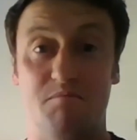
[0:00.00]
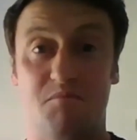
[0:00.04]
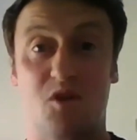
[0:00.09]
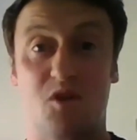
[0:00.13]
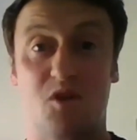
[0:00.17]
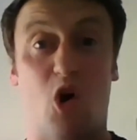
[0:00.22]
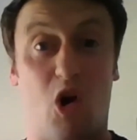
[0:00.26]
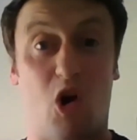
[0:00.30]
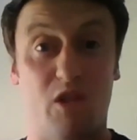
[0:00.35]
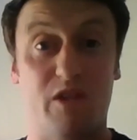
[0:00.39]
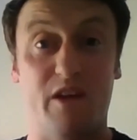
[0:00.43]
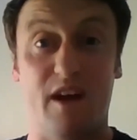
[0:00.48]

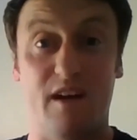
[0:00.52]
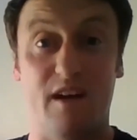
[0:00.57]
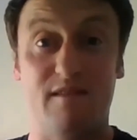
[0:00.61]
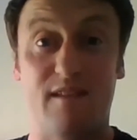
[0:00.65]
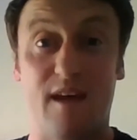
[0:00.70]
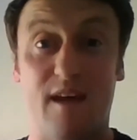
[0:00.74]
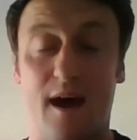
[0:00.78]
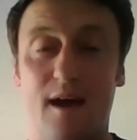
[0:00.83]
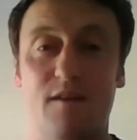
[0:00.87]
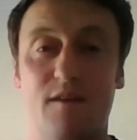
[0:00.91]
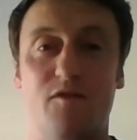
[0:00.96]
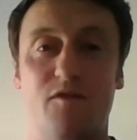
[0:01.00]
calling it a
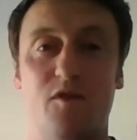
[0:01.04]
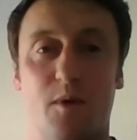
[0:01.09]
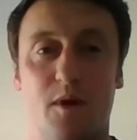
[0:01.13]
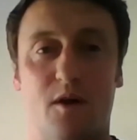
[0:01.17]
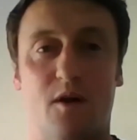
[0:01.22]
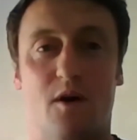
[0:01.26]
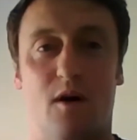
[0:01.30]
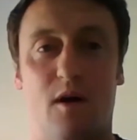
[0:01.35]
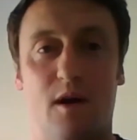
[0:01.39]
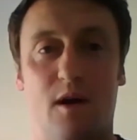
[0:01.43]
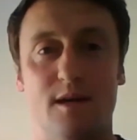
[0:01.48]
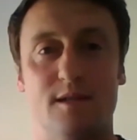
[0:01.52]
day, if you want to
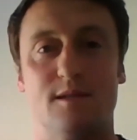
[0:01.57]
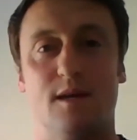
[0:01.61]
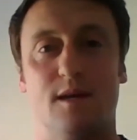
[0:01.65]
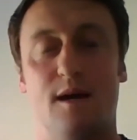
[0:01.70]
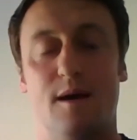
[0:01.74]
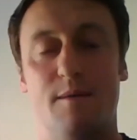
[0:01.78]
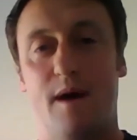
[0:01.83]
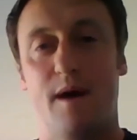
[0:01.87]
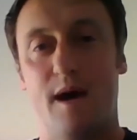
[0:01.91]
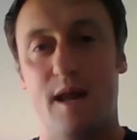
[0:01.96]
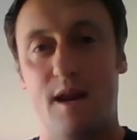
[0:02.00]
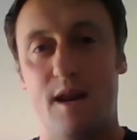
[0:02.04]
call it. I
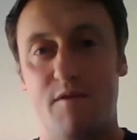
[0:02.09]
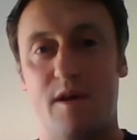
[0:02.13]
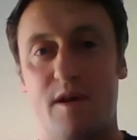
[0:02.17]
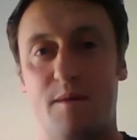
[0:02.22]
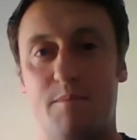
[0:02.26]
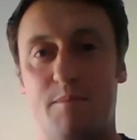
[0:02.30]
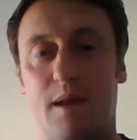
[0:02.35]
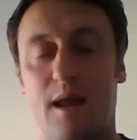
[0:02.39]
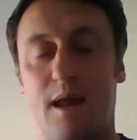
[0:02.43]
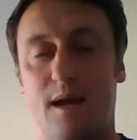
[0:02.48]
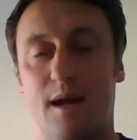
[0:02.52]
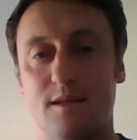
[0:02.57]
had
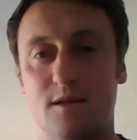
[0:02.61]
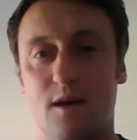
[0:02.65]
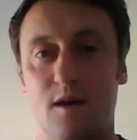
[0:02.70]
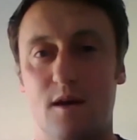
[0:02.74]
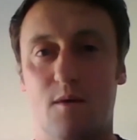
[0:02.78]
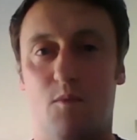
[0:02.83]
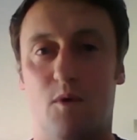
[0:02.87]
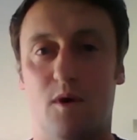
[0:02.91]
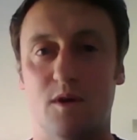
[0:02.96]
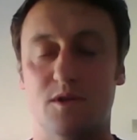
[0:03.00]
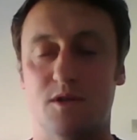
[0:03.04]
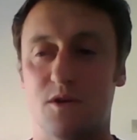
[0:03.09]
everything planned out
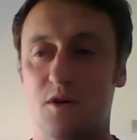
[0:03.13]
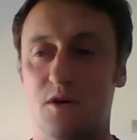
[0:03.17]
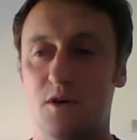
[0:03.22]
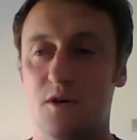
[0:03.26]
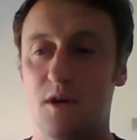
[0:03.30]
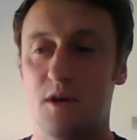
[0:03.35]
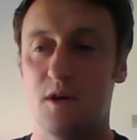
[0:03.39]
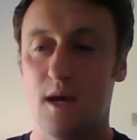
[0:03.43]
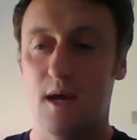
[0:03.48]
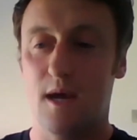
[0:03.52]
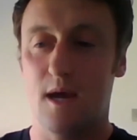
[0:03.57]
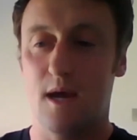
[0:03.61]
and what to
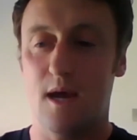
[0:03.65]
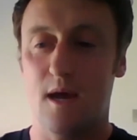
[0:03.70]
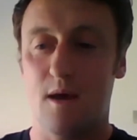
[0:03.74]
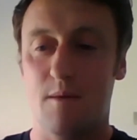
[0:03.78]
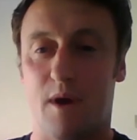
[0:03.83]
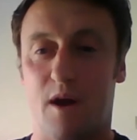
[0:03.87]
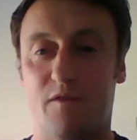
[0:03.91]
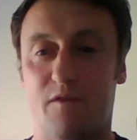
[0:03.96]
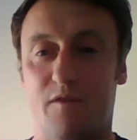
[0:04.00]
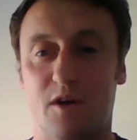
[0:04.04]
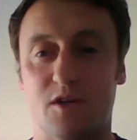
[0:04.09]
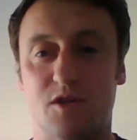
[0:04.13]
do,
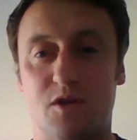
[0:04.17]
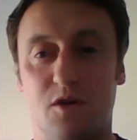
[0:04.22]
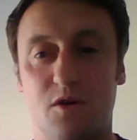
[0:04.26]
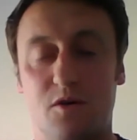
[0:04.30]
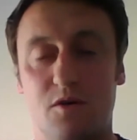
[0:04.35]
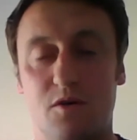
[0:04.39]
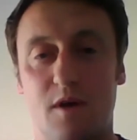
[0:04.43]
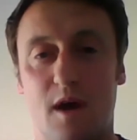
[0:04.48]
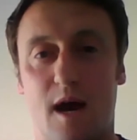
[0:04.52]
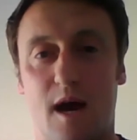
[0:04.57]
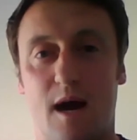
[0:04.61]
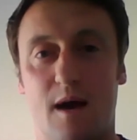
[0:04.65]
but I've got
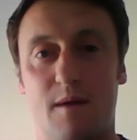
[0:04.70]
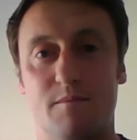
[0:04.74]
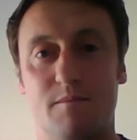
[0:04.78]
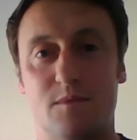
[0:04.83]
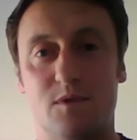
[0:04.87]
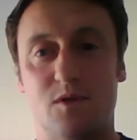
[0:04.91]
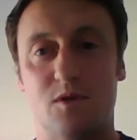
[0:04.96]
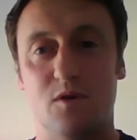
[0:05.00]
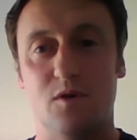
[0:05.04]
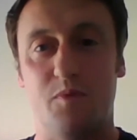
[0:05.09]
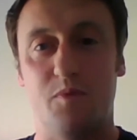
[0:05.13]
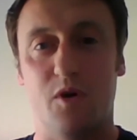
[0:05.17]

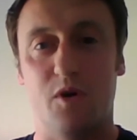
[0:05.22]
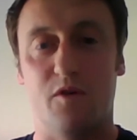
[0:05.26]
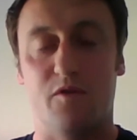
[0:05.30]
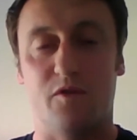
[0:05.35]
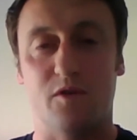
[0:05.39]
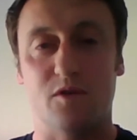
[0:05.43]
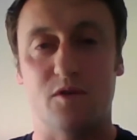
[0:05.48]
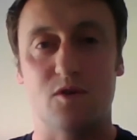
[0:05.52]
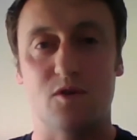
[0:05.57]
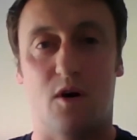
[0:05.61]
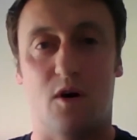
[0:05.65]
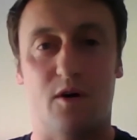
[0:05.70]
two beautiful
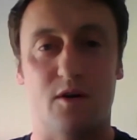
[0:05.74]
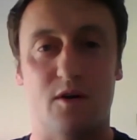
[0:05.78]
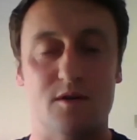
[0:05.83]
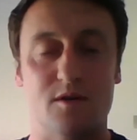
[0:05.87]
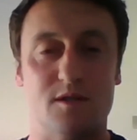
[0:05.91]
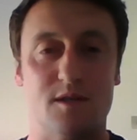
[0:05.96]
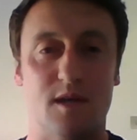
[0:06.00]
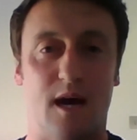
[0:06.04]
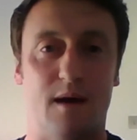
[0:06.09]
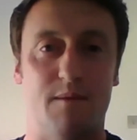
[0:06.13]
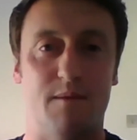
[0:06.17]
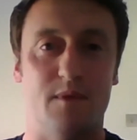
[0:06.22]
daughters
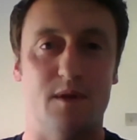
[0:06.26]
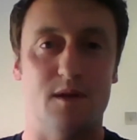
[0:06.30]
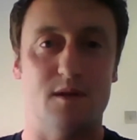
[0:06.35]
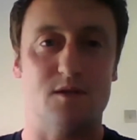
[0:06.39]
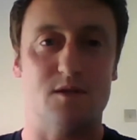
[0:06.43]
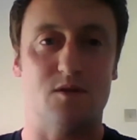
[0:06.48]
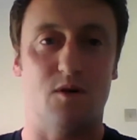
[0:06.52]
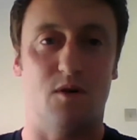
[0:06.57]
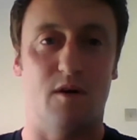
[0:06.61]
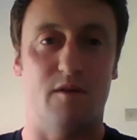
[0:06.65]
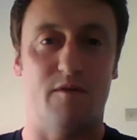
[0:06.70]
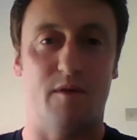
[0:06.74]
that
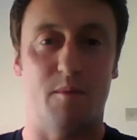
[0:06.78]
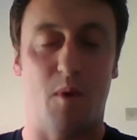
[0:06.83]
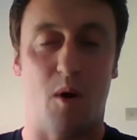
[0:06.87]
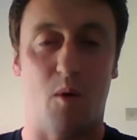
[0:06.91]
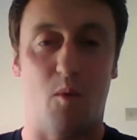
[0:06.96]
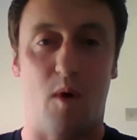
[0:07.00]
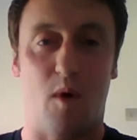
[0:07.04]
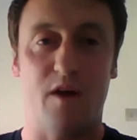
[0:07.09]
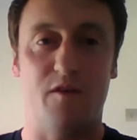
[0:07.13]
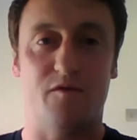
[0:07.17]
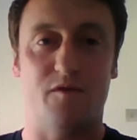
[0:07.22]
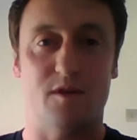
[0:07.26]
sort of, and my
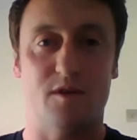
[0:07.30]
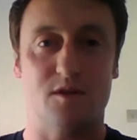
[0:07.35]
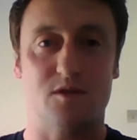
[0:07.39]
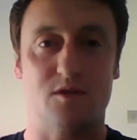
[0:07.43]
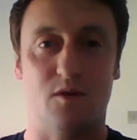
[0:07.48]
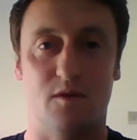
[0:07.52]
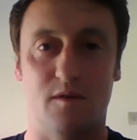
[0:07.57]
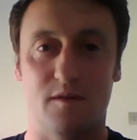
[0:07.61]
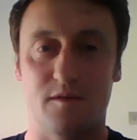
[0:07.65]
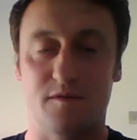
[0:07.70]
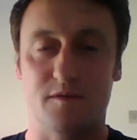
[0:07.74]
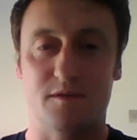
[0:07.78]
wife that
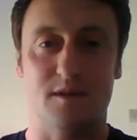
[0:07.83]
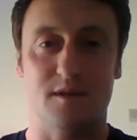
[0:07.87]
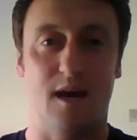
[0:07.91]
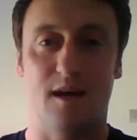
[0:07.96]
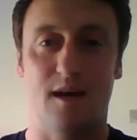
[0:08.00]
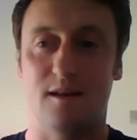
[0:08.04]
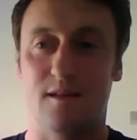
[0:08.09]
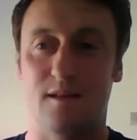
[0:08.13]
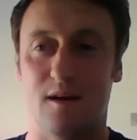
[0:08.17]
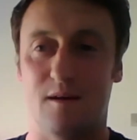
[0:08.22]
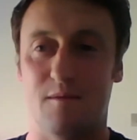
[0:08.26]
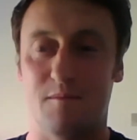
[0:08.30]
sort of
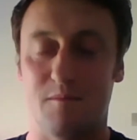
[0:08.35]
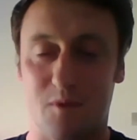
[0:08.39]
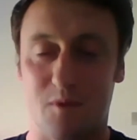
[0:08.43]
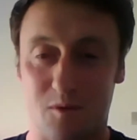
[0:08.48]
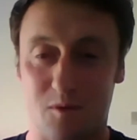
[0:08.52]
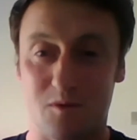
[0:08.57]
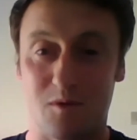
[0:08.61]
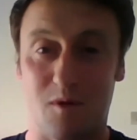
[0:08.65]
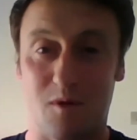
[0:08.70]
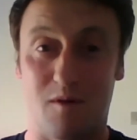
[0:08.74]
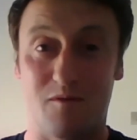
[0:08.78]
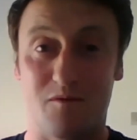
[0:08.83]
said, I've
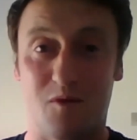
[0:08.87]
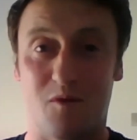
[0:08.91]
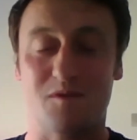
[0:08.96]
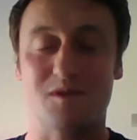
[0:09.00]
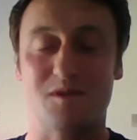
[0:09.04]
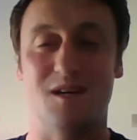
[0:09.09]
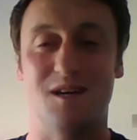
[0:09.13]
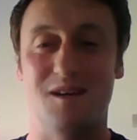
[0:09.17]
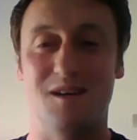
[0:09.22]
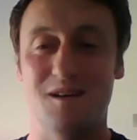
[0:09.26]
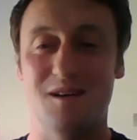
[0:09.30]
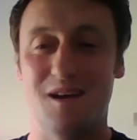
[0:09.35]

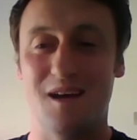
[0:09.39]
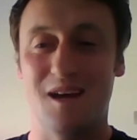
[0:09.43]
obviously